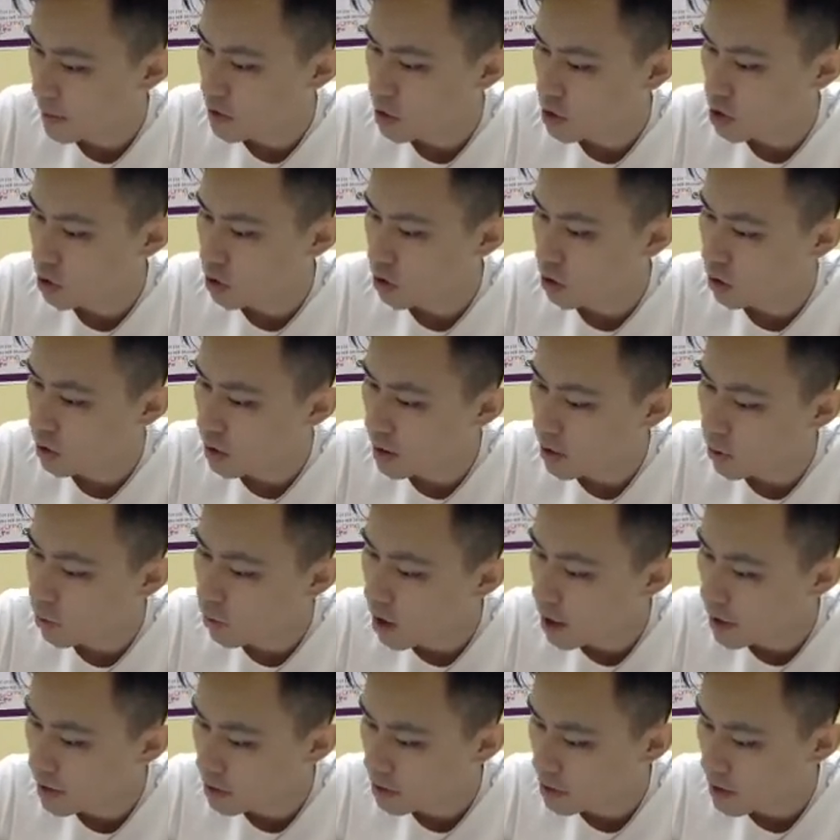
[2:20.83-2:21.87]
is 2 and the
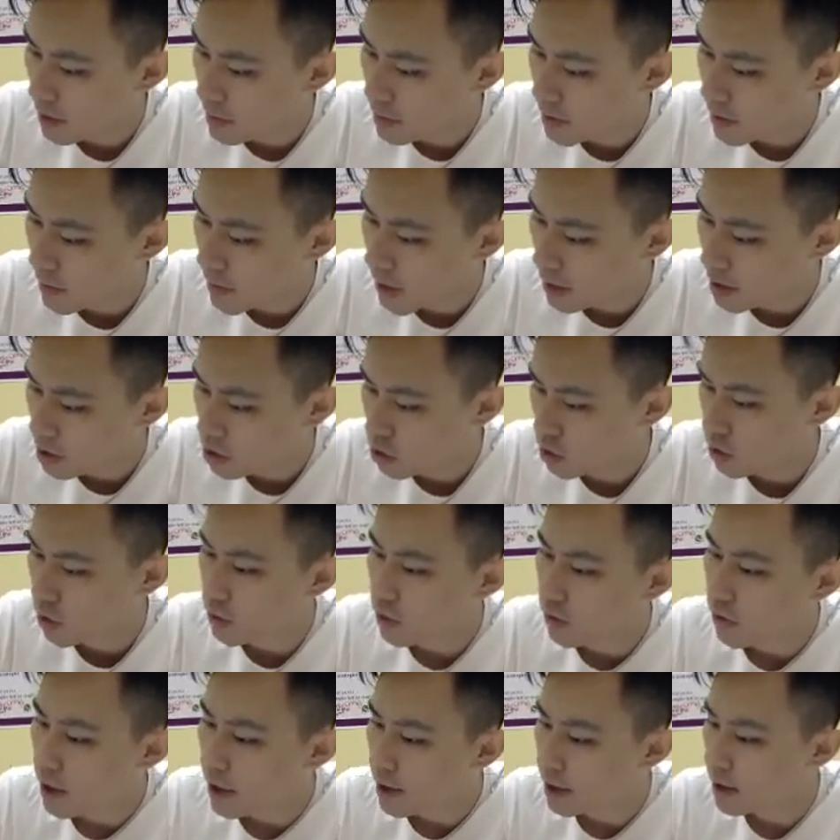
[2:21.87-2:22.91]
y-intercept is minus 2,
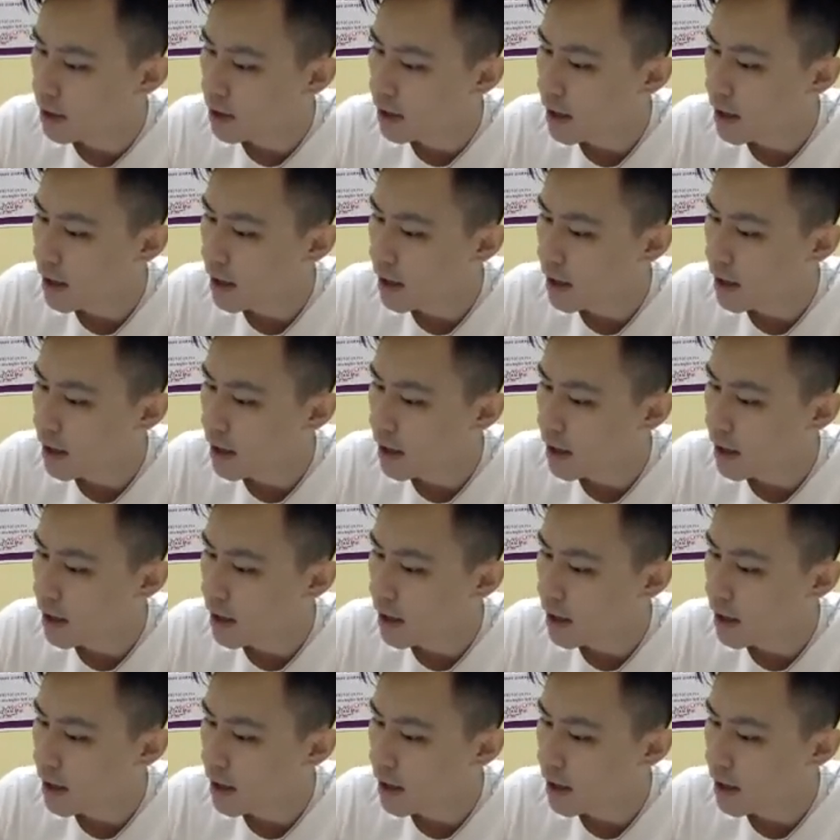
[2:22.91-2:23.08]
right?